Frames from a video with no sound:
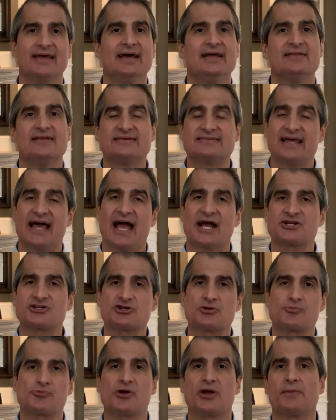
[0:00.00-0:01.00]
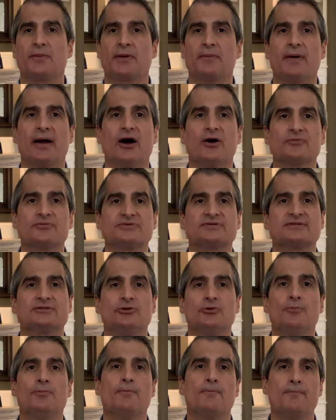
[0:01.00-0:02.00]
This extra premium helps
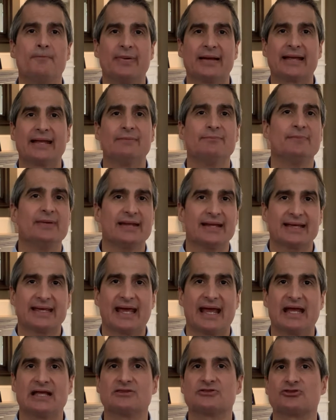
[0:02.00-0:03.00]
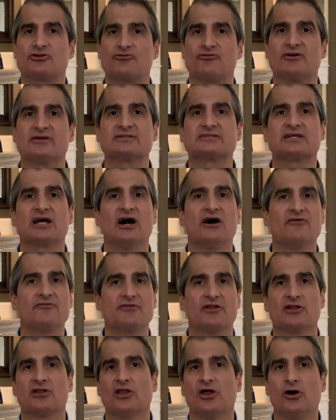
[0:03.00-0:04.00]
to mitigate the risk of
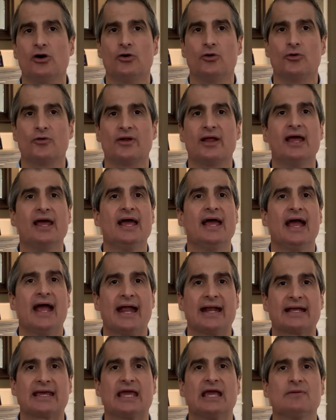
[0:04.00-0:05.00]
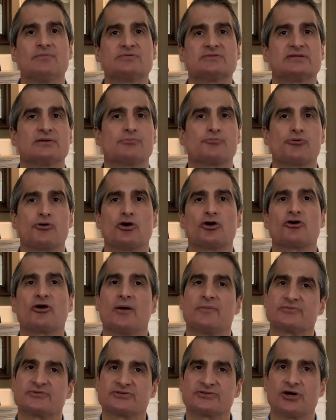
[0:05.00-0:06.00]
the loan and keeps the
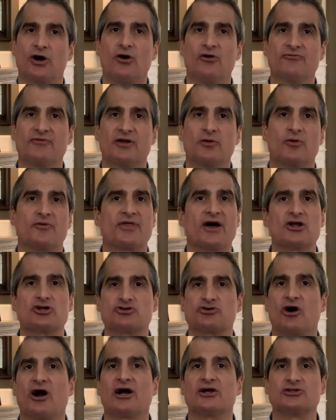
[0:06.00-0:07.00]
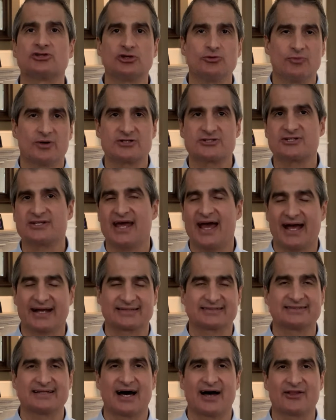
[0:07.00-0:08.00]
program solvent without drawing too much tax
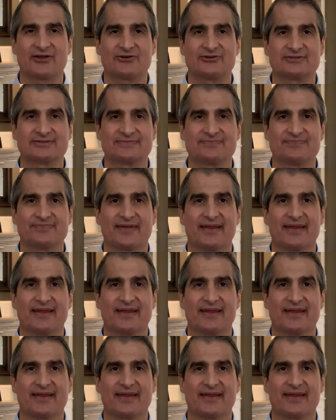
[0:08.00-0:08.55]
dollars.